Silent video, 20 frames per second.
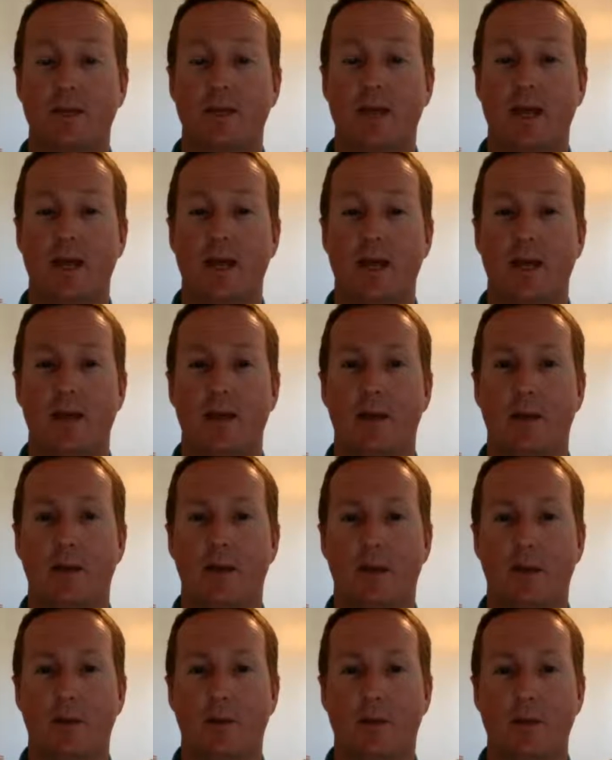can,
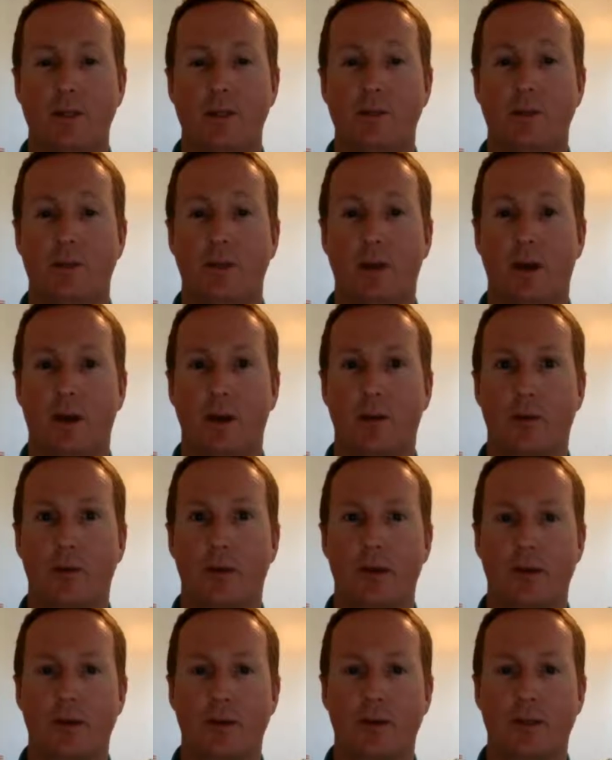what is going on
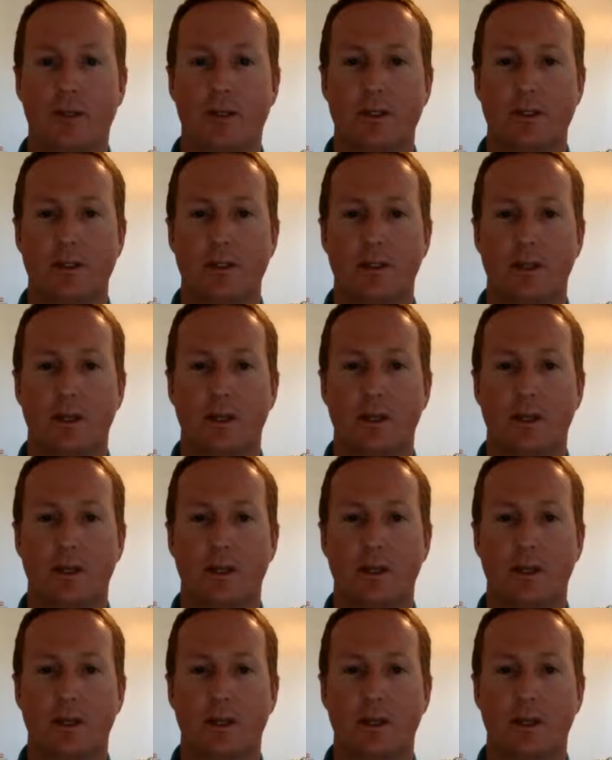around us.